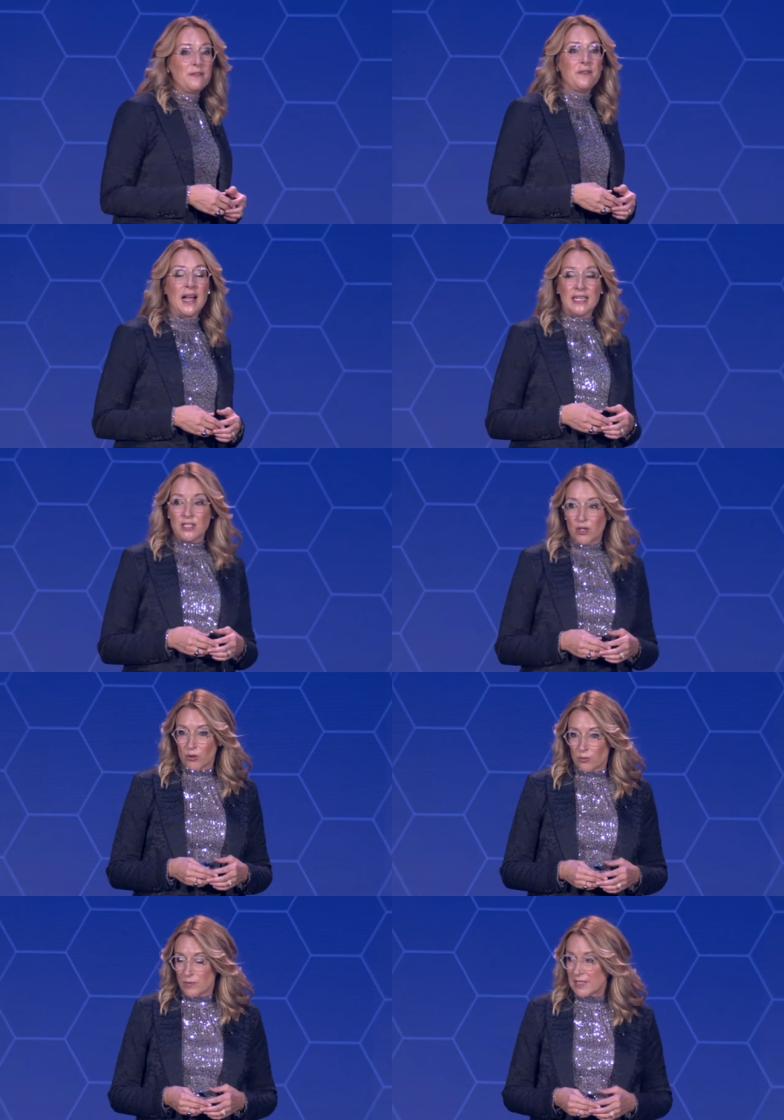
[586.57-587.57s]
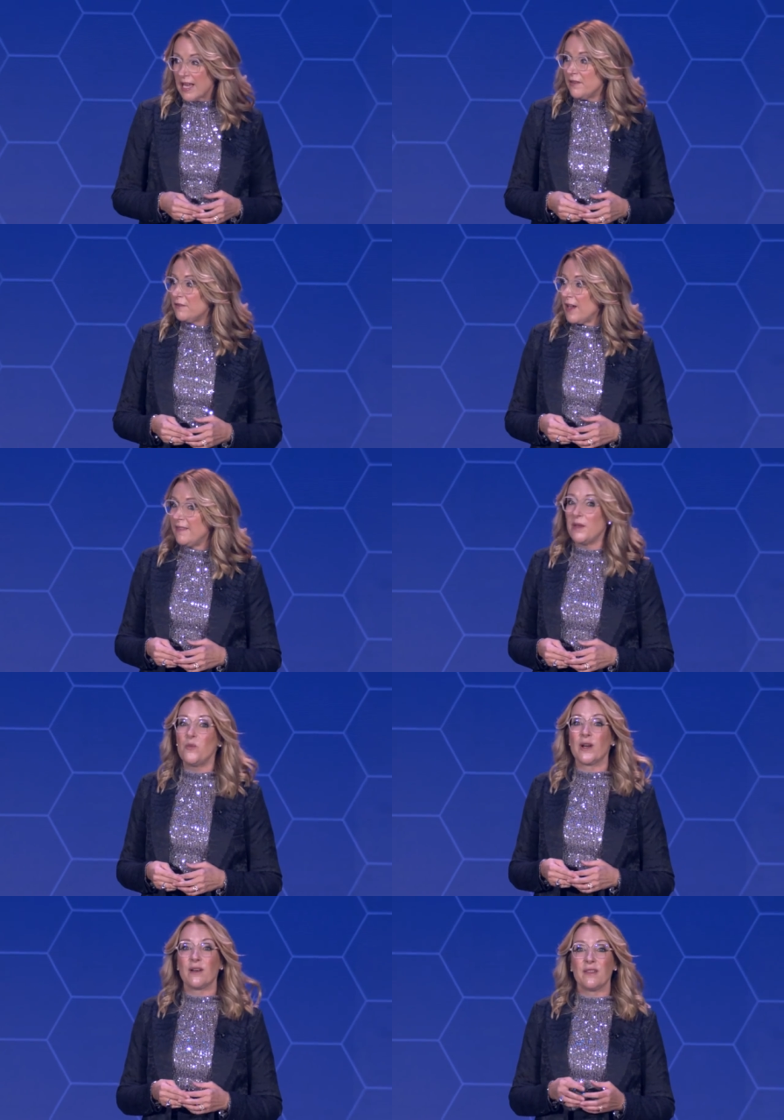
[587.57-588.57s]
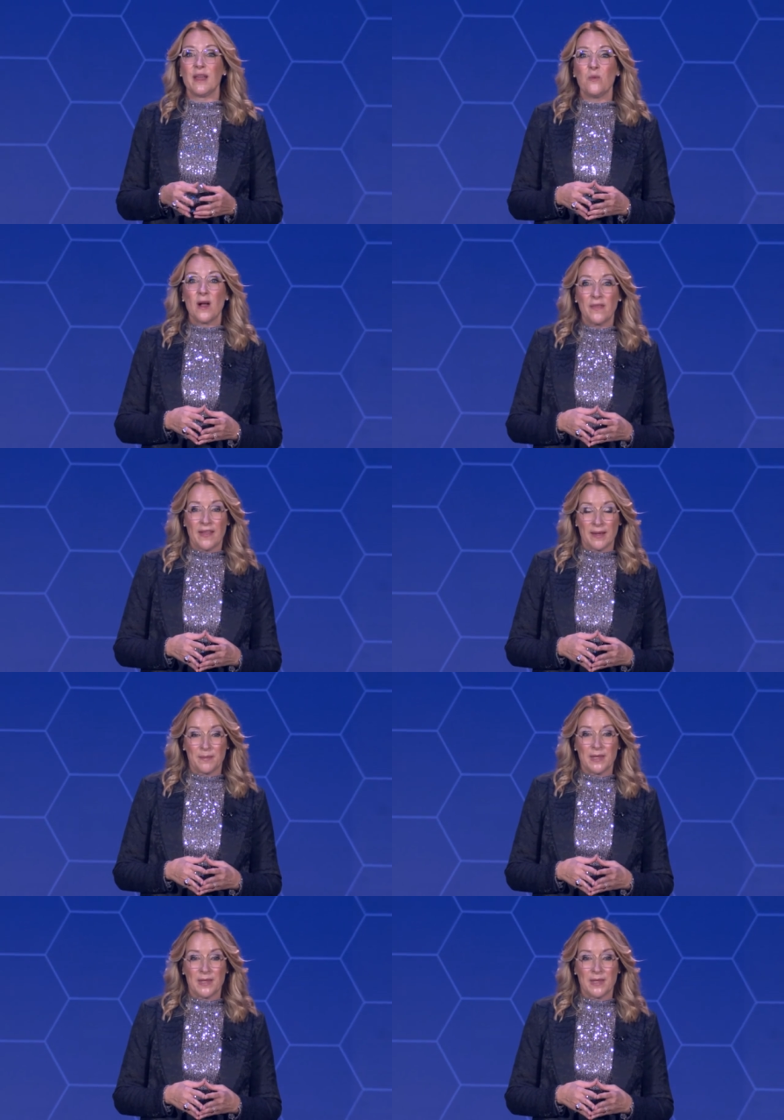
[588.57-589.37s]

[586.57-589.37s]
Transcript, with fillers: find homes and find them where they want them,